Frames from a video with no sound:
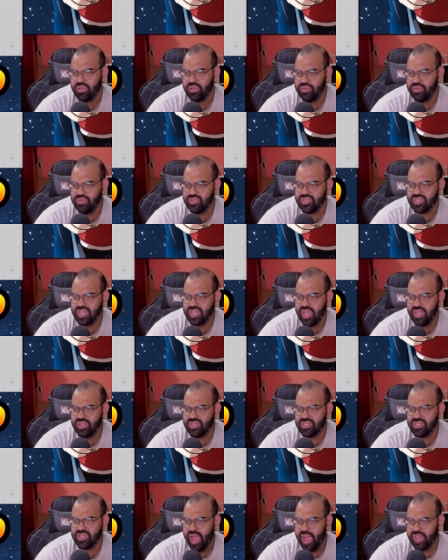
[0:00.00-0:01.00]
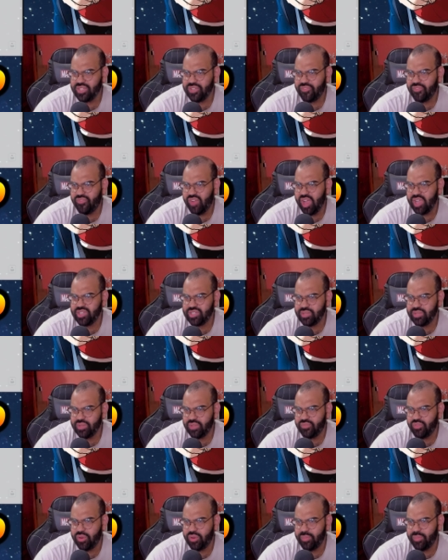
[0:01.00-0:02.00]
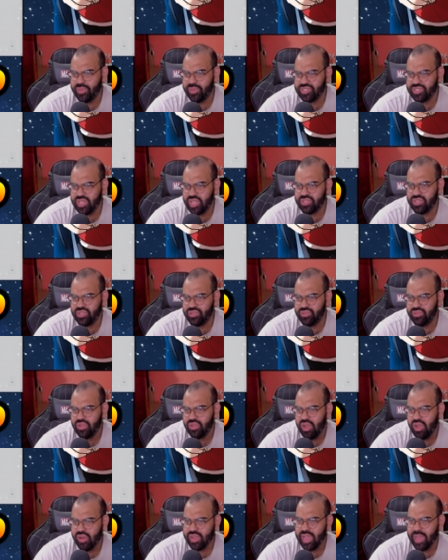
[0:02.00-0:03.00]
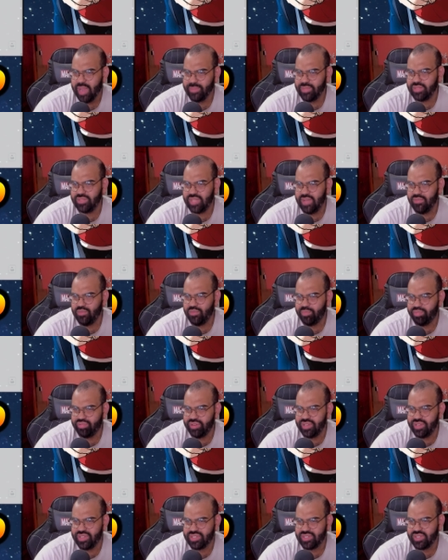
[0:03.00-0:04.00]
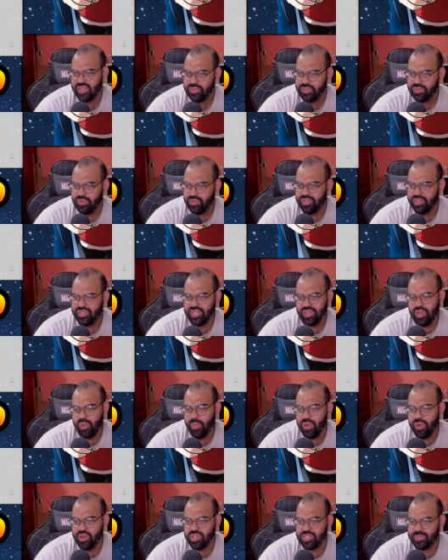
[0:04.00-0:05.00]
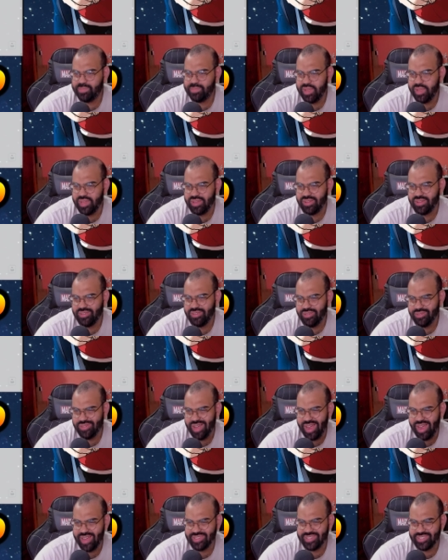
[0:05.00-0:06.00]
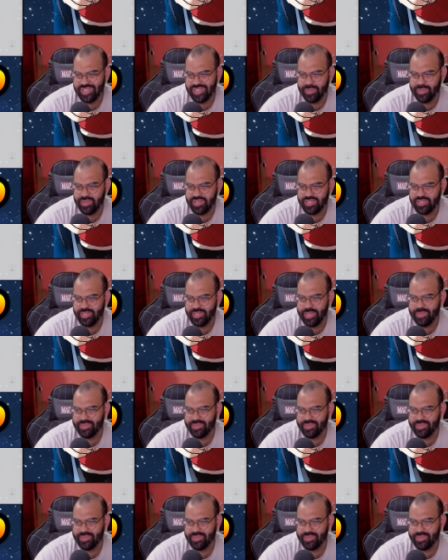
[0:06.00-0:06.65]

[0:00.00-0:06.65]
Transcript: Who says? I should find something for Masang to do. Okay, I'm the devil prince. The only thing I'll wear is pink. You guys, it's time to sleep.